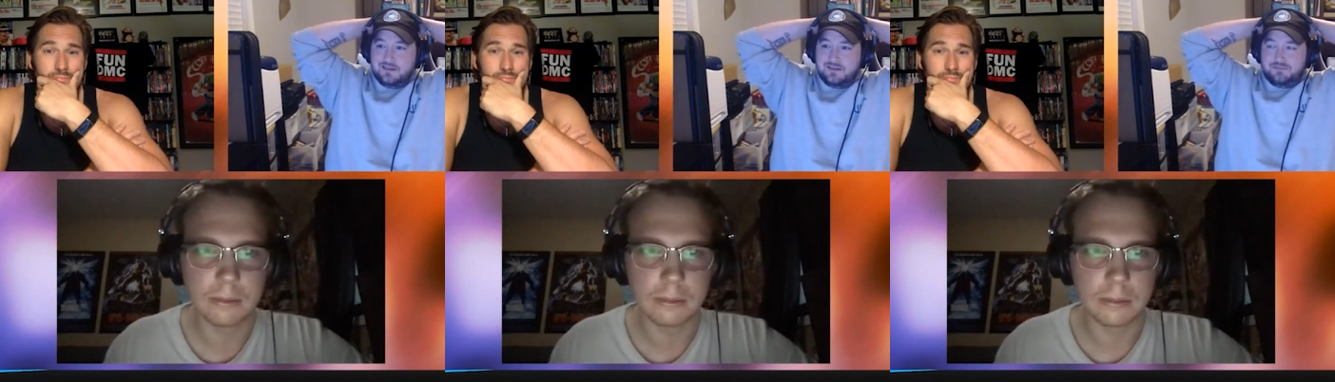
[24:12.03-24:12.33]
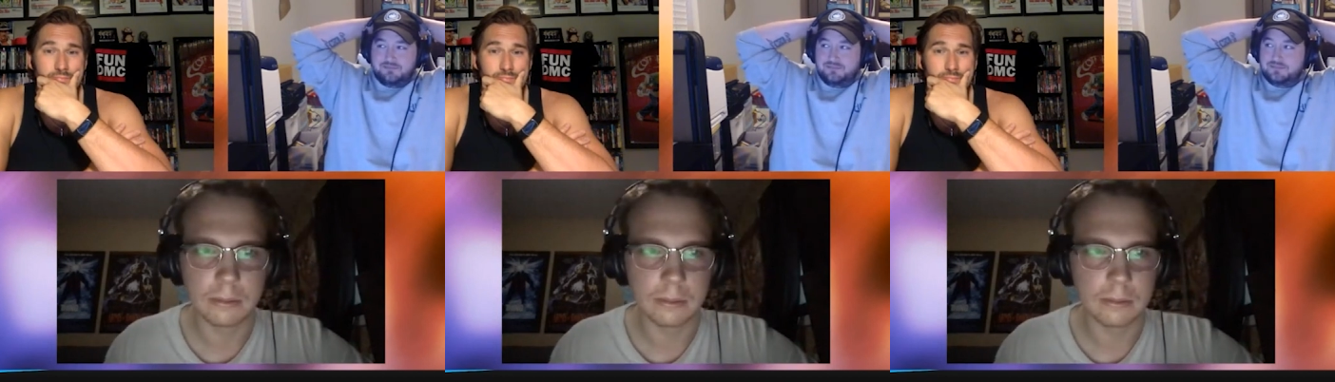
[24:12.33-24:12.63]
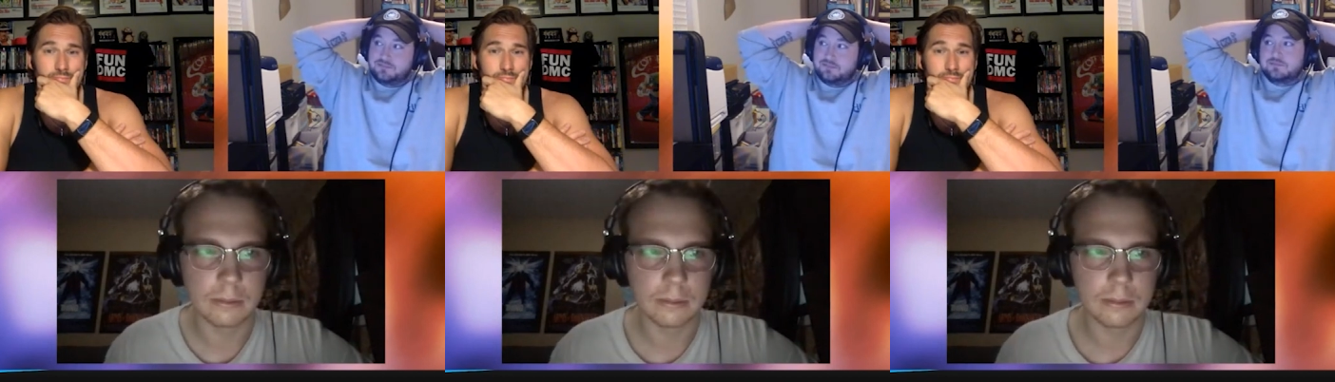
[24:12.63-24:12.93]

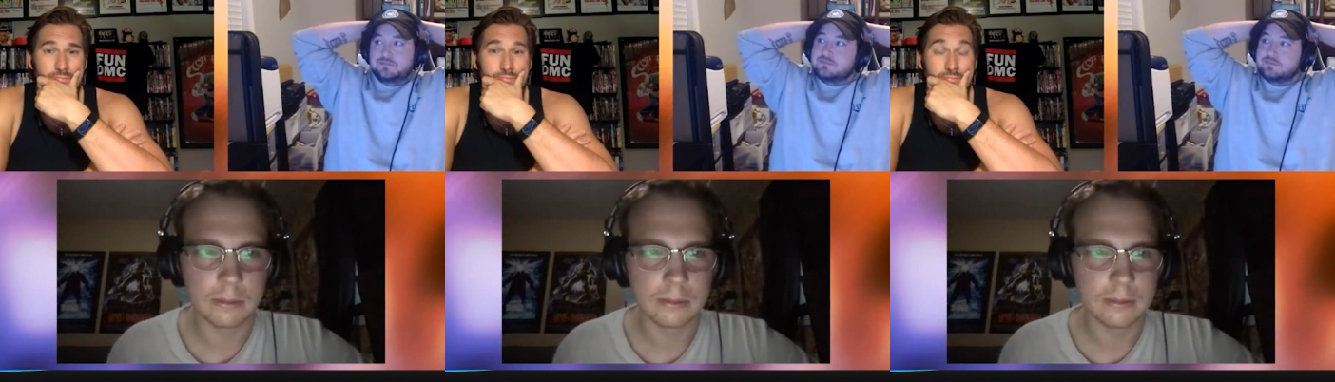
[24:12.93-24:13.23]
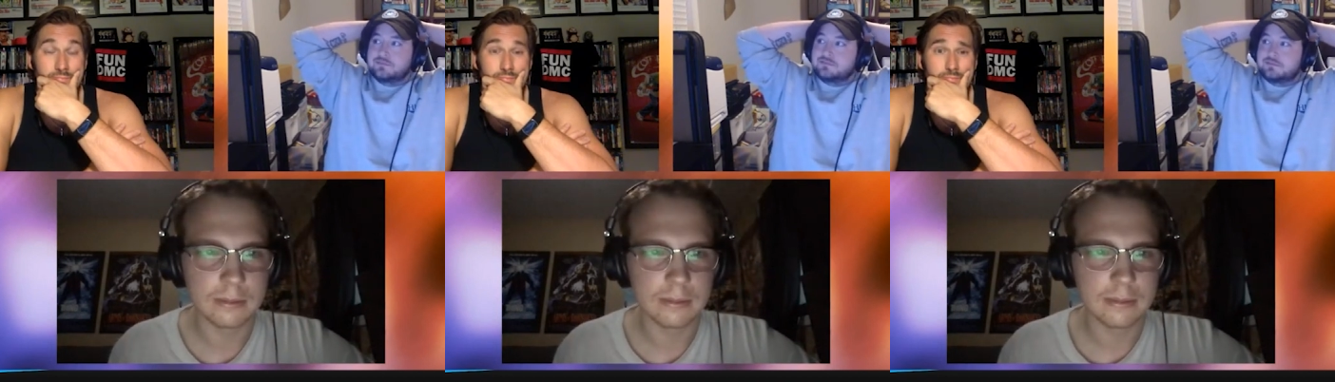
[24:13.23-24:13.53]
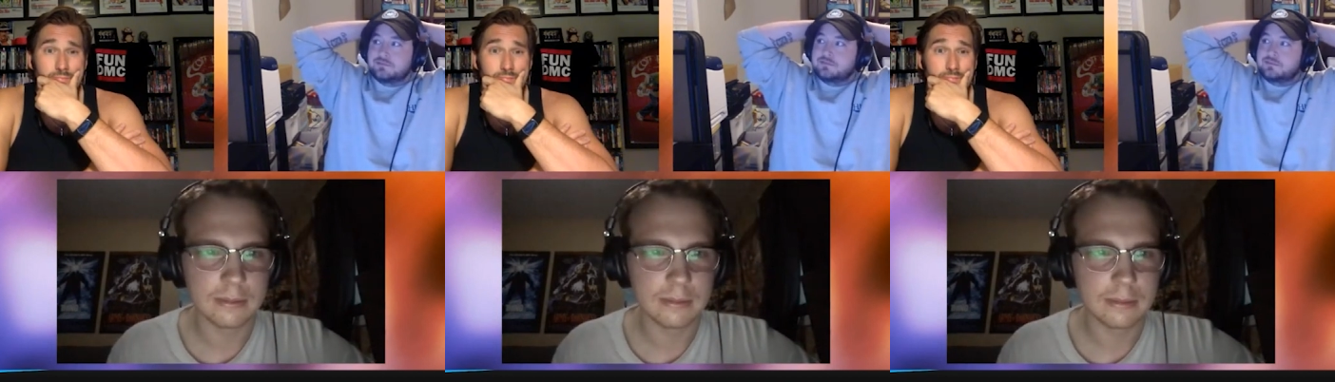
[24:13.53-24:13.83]

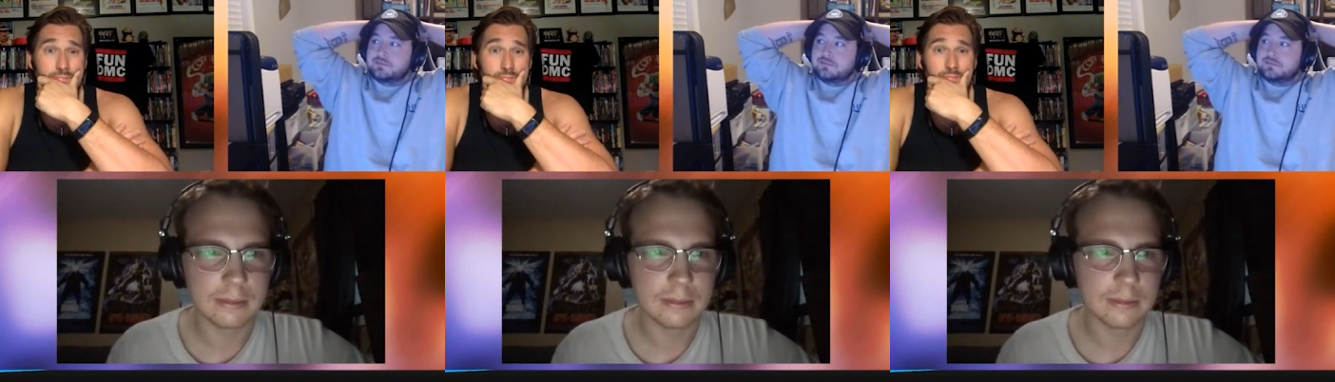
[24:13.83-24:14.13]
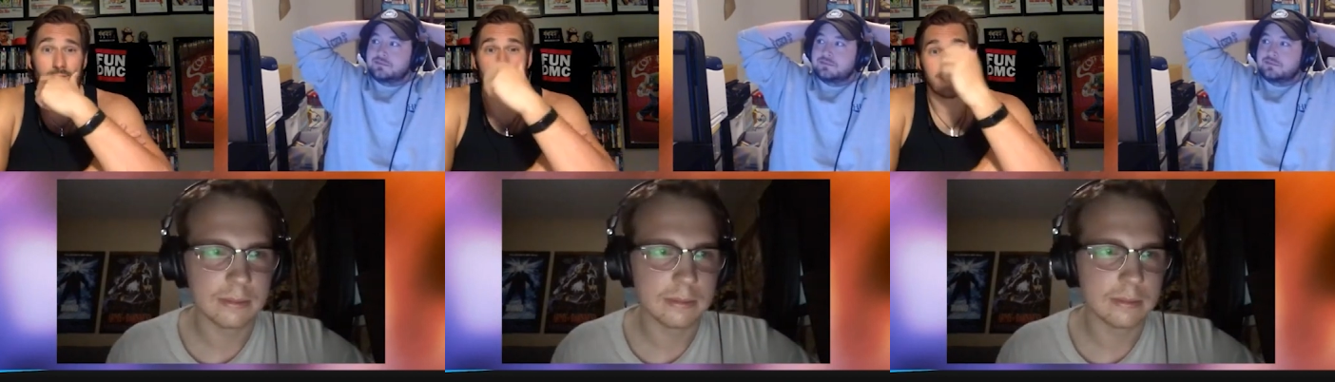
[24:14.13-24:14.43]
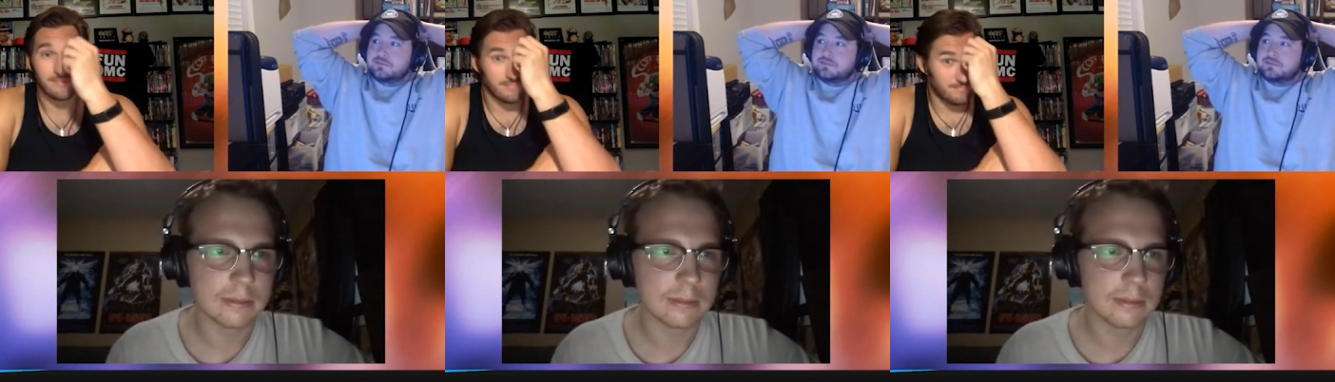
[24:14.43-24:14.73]

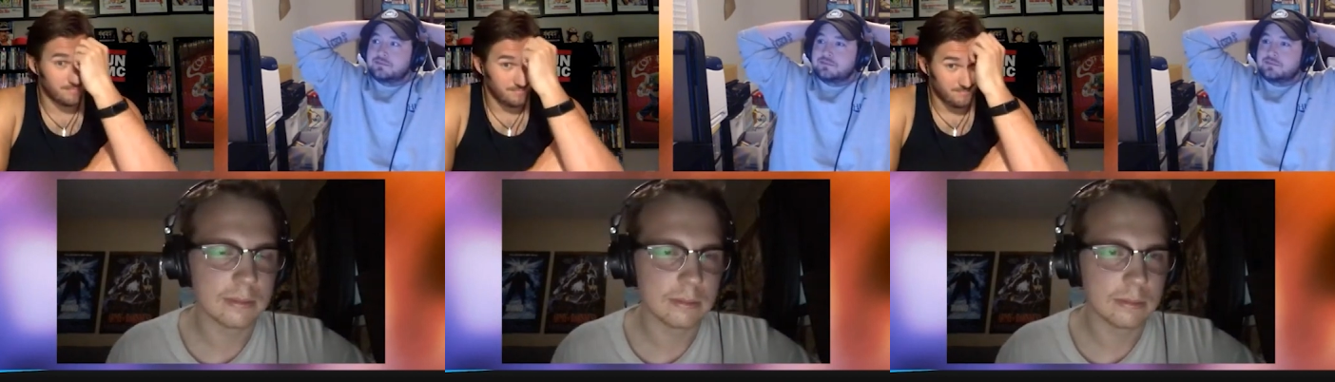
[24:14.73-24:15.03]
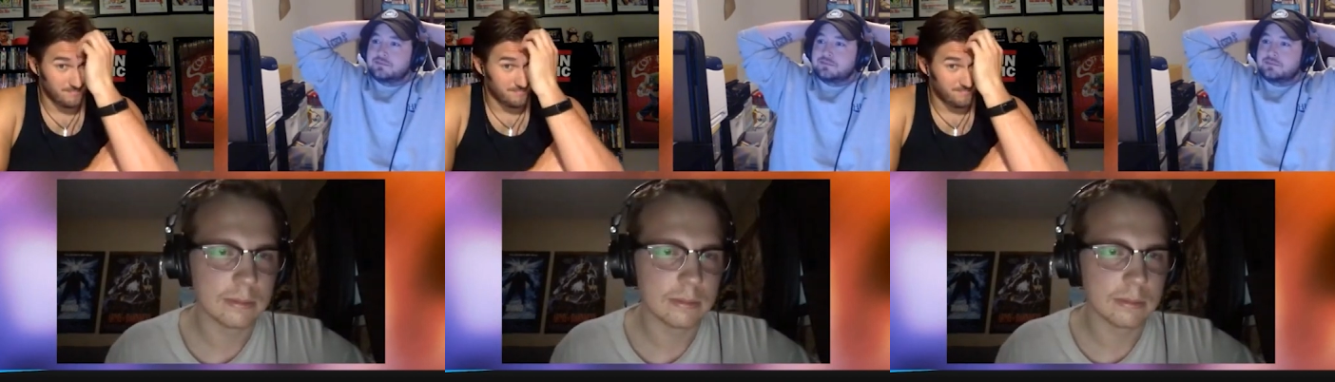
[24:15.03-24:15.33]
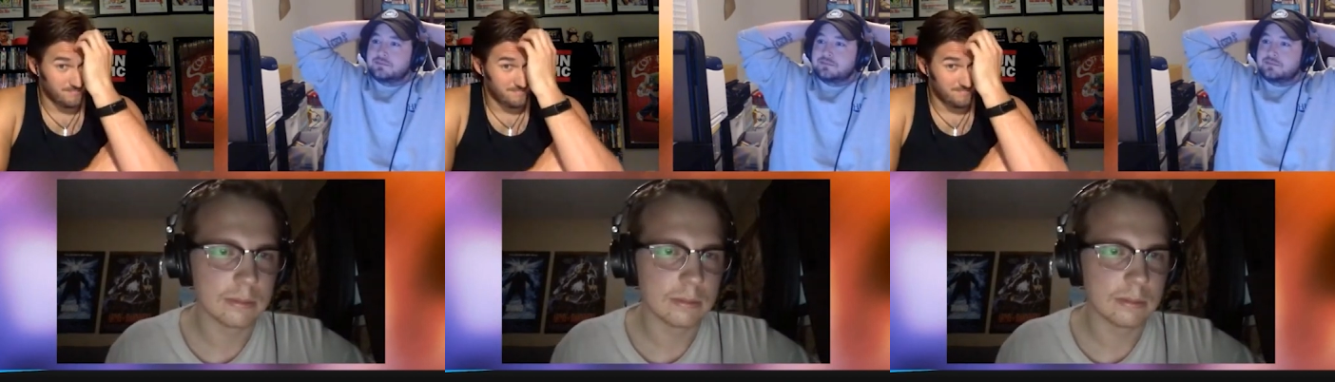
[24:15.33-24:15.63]

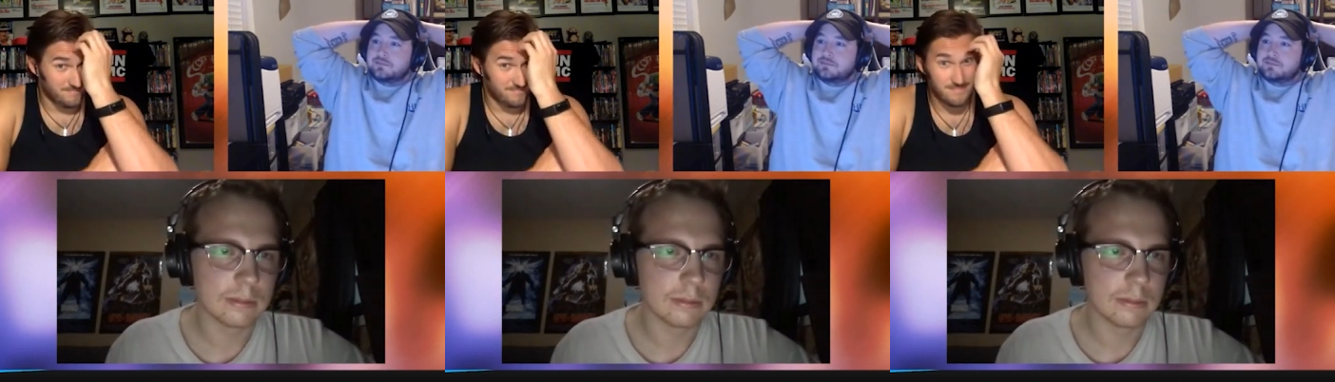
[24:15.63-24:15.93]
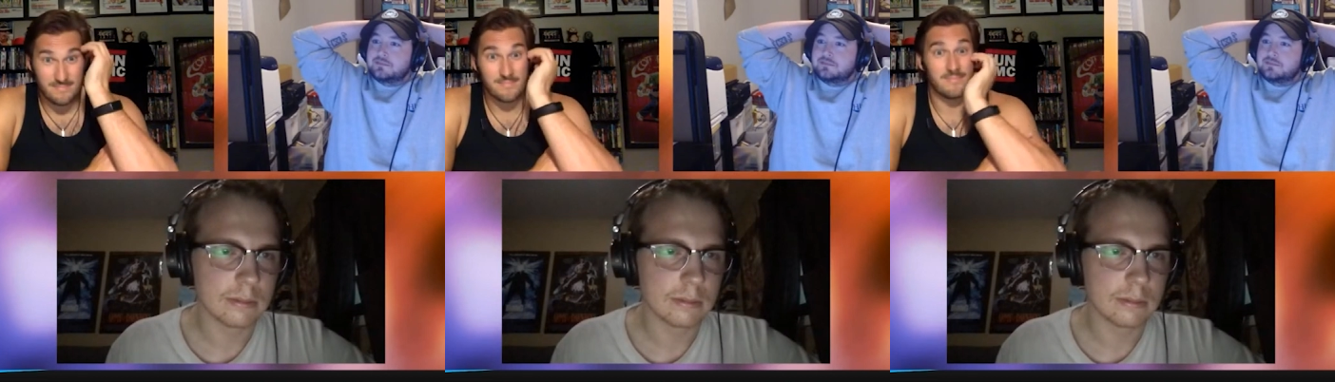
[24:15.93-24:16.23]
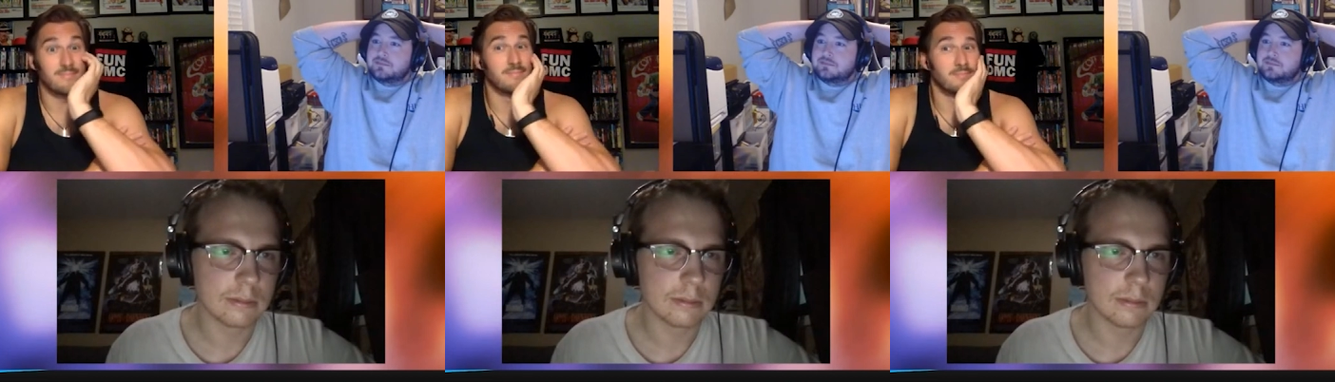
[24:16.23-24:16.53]

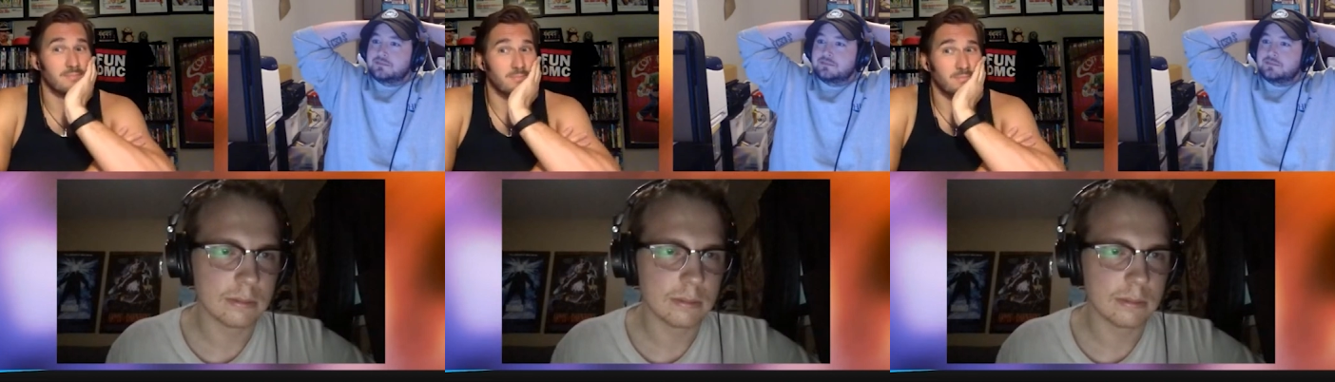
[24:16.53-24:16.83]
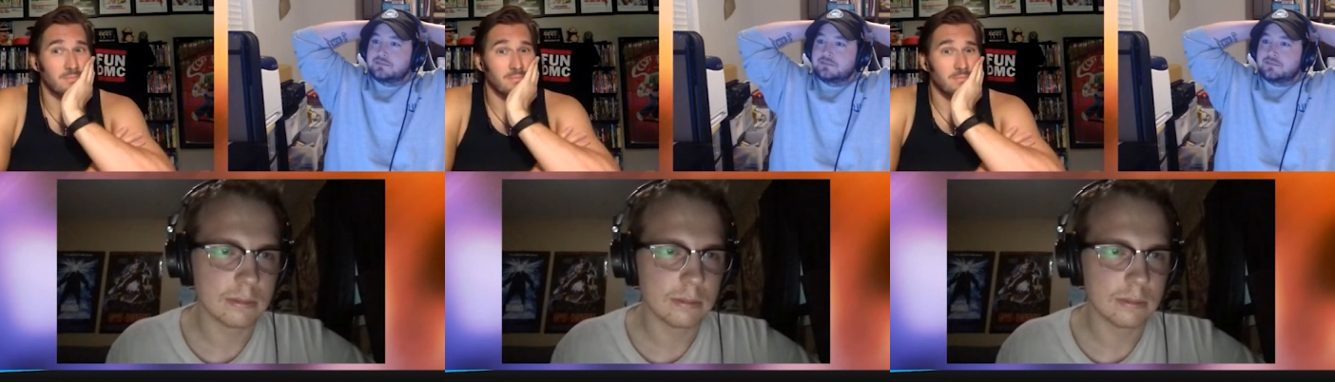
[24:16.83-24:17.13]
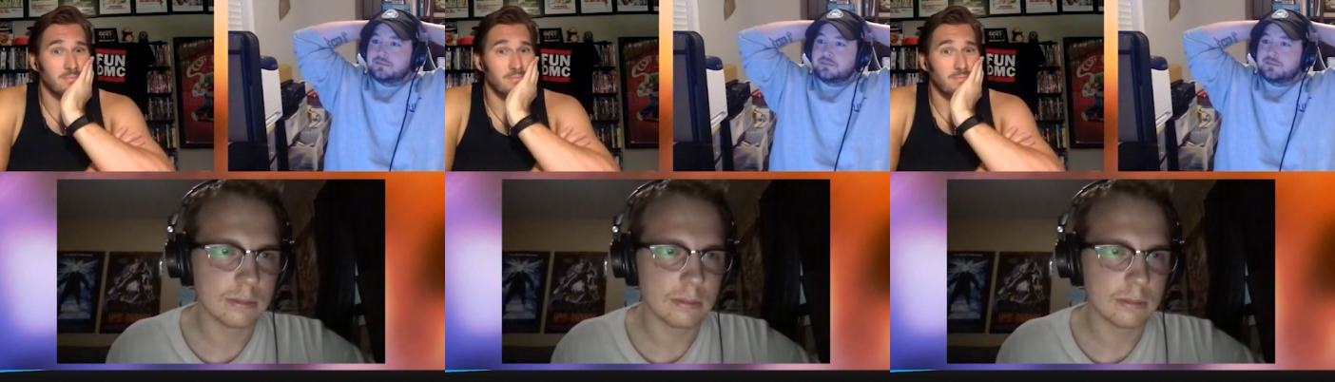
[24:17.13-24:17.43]

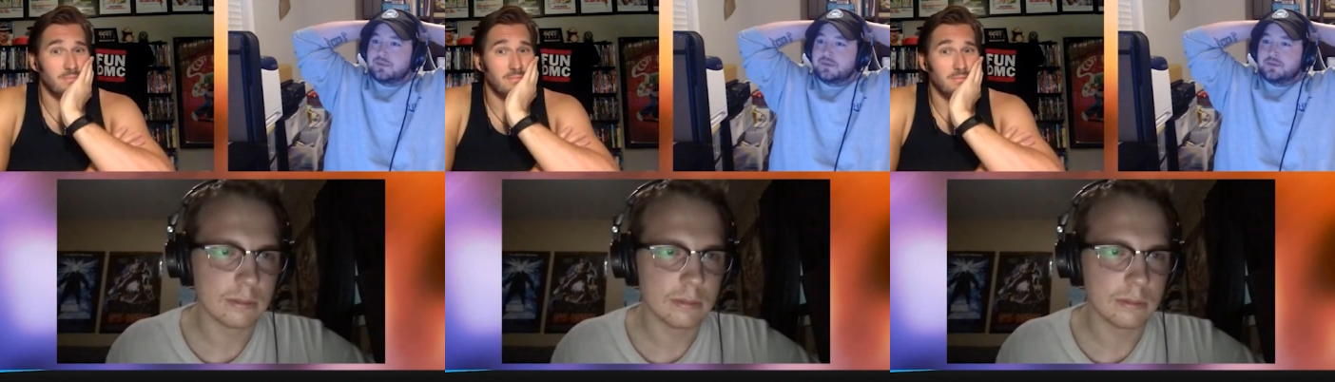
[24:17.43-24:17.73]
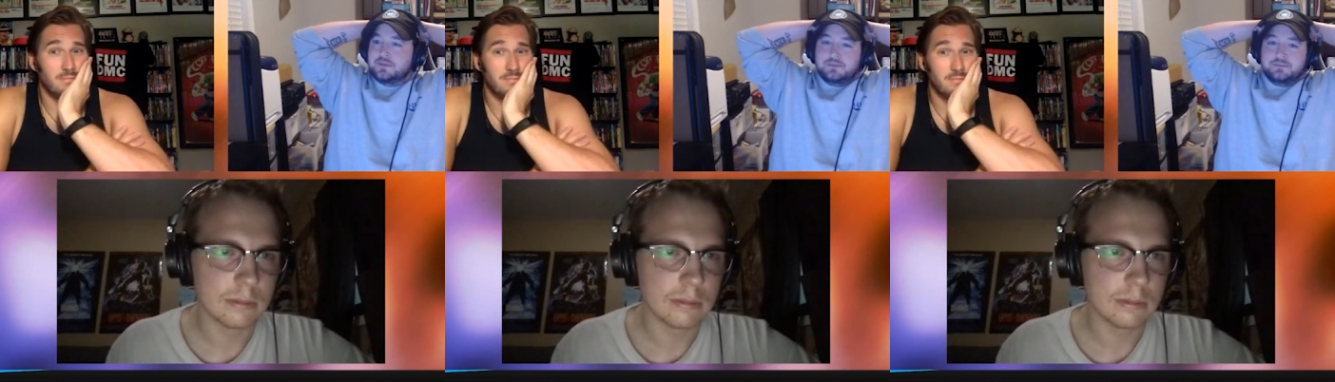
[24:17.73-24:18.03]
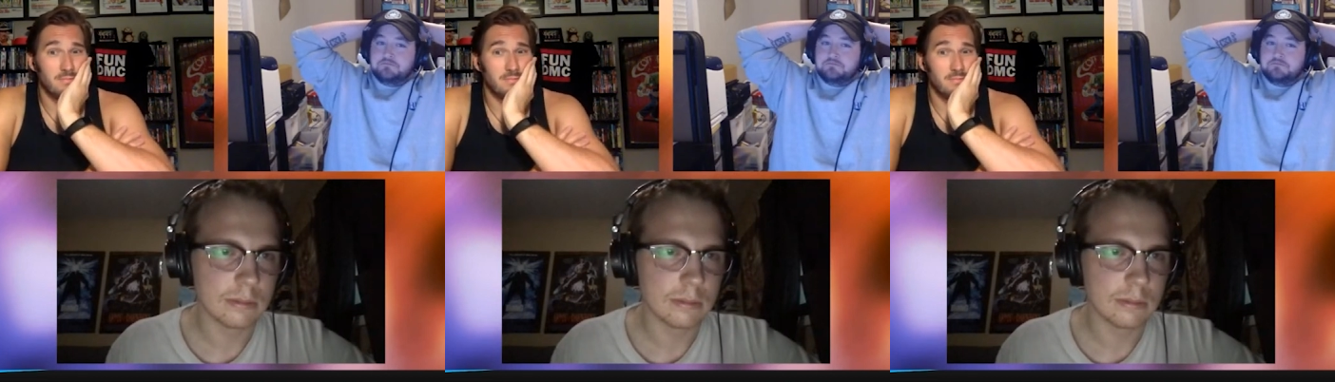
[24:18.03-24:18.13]
(silence)